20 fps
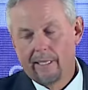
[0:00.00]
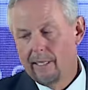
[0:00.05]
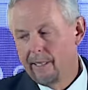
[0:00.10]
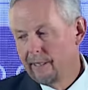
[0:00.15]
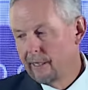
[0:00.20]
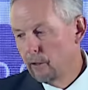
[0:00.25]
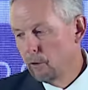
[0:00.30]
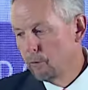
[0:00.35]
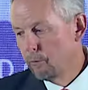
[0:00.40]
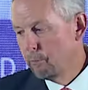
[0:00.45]

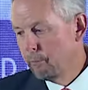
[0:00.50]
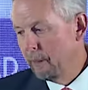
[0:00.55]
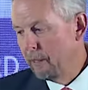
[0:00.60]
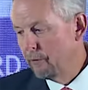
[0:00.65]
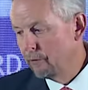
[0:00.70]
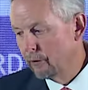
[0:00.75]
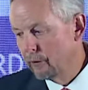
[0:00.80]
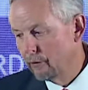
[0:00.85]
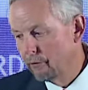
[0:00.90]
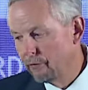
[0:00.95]
there will be,
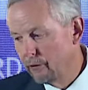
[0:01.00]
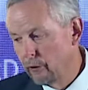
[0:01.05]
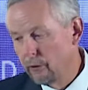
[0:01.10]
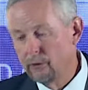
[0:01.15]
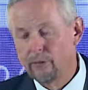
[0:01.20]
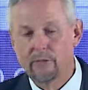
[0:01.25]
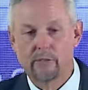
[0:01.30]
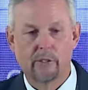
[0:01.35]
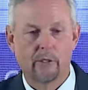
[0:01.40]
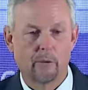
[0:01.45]
for the
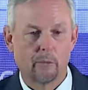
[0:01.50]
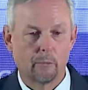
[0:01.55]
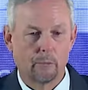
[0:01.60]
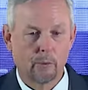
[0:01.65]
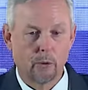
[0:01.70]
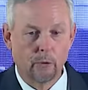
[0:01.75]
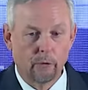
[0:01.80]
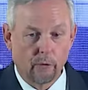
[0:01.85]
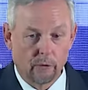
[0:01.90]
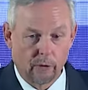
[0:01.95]
first
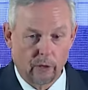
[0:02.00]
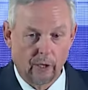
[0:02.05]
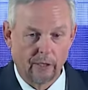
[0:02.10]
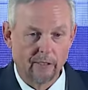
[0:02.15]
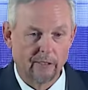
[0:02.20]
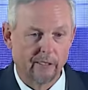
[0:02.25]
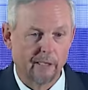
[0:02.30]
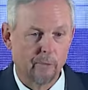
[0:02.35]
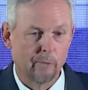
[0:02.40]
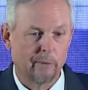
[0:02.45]
proof of
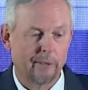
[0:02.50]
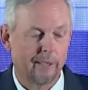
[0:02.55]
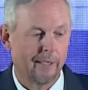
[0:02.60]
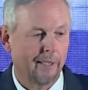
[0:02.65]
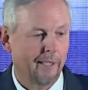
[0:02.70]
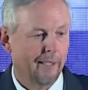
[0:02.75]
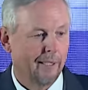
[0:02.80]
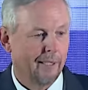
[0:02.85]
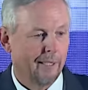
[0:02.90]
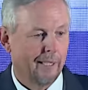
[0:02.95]
concept,
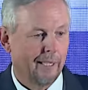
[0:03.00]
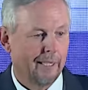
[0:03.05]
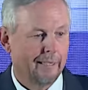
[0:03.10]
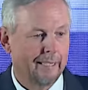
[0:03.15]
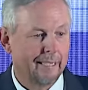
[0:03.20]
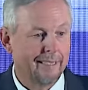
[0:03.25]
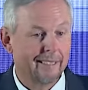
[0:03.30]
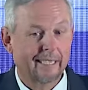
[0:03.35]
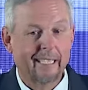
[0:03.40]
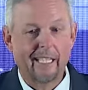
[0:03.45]
a
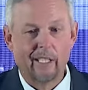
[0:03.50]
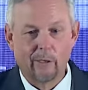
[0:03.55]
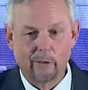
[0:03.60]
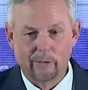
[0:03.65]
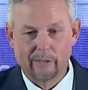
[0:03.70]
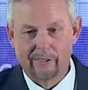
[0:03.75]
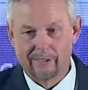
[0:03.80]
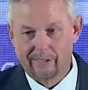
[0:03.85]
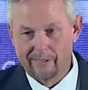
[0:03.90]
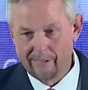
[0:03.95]

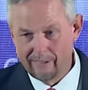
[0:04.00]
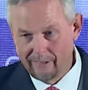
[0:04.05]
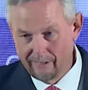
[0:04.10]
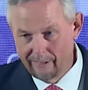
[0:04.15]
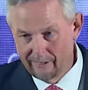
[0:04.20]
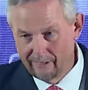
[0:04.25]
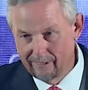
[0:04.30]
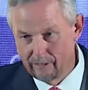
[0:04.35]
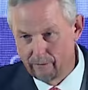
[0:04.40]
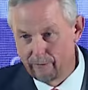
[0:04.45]
discount
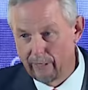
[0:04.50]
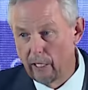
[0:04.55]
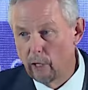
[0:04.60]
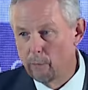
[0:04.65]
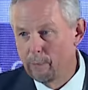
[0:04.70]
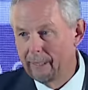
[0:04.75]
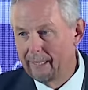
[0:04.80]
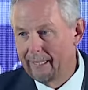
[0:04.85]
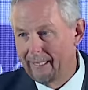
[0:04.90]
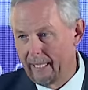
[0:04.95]
on
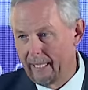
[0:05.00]
developing and